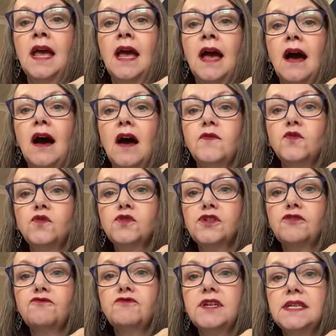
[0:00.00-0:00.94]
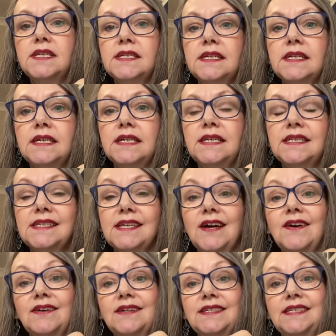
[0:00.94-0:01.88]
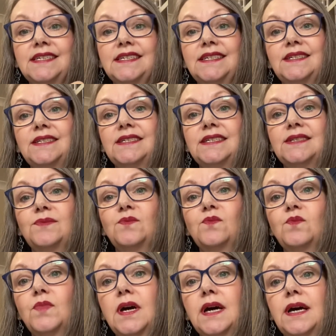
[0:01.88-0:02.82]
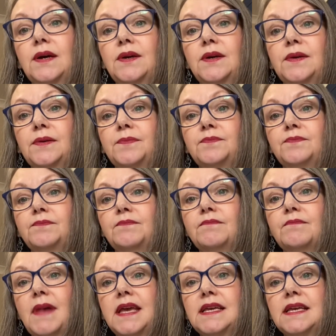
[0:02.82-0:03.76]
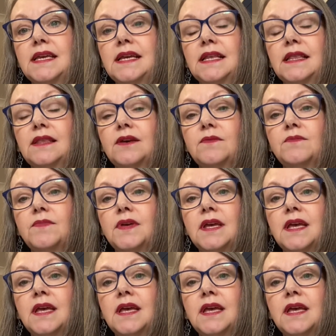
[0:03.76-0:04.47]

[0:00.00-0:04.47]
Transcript: I've also recently started making them